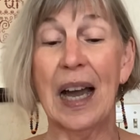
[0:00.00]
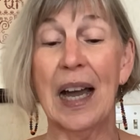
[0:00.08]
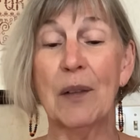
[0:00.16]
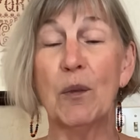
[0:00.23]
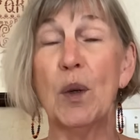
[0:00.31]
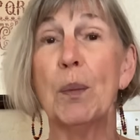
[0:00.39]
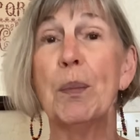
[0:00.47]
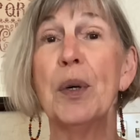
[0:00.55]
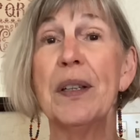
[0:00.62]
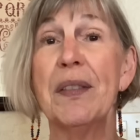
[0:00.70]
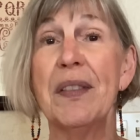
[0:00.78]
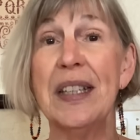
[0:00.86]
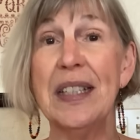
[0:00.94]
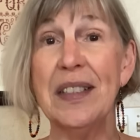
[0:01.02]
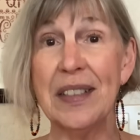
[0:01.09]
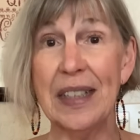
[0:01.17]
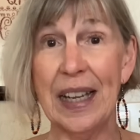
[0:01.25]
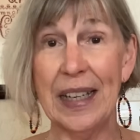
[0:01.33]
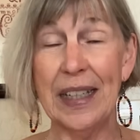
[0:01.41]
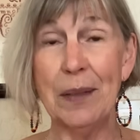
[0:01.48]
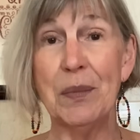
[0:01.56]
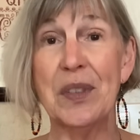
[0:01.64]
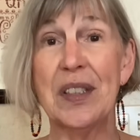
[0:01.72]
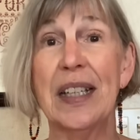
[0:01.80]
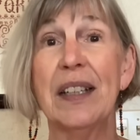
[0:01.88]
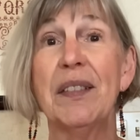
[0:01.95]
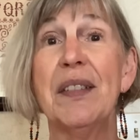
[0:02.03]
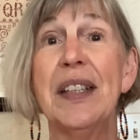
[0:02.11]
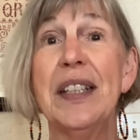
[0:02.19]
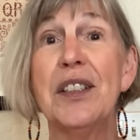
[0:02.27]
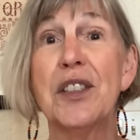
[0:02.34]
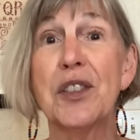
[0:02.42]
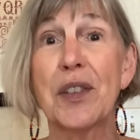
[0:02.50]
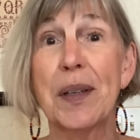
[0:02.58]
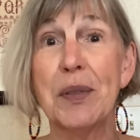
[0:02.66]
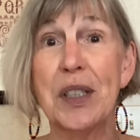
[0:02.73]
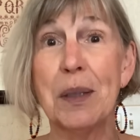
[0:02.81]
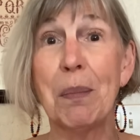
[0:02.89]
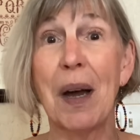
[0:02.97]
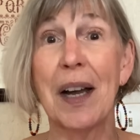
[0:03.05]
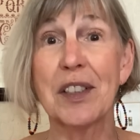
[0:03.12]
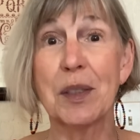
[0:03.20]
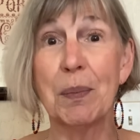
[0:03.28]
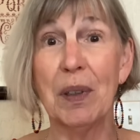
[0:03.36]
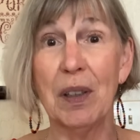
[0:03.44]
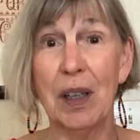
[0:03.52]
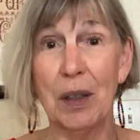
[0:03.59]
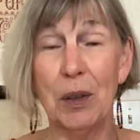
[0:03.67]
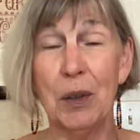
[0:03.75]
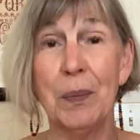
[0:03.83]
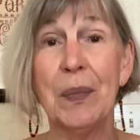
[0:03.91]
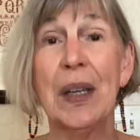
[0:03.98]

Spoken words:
will put these names in the description box below.